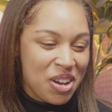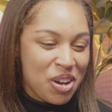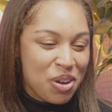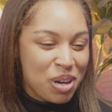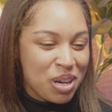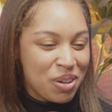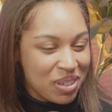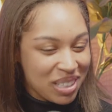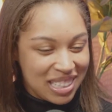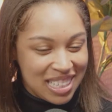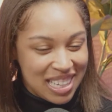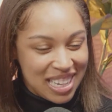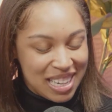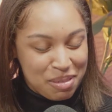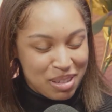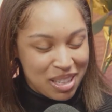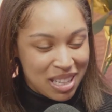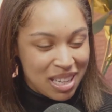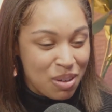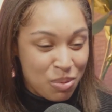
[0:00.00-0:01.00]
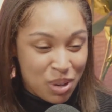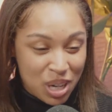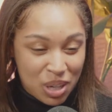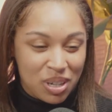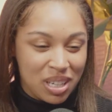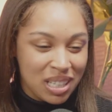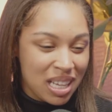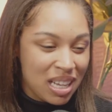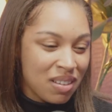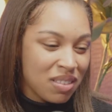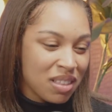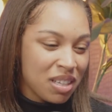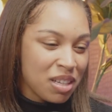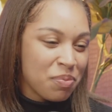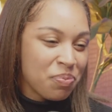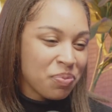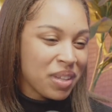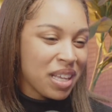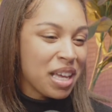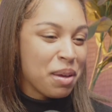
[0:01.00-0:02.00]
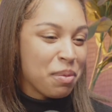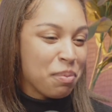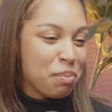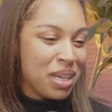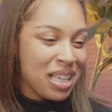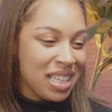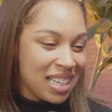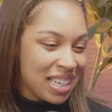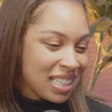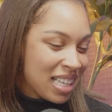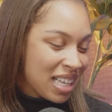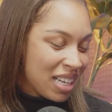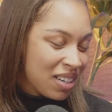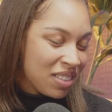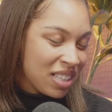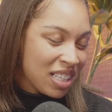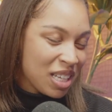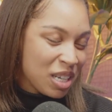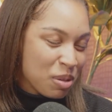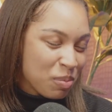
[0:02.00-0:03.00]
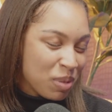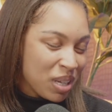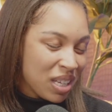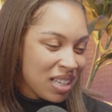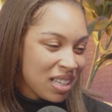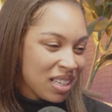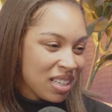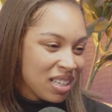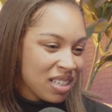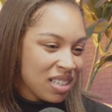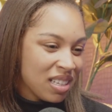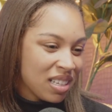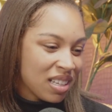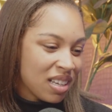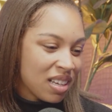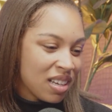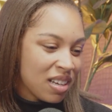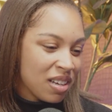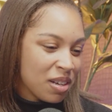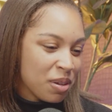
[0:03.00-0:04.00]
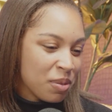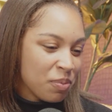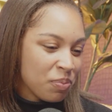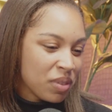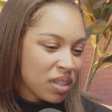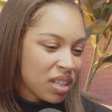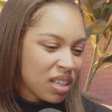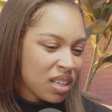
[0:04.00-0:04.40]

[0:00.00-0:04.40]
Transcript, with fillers: work with a lot of, work with a lot of them and meet a lot of them, and um,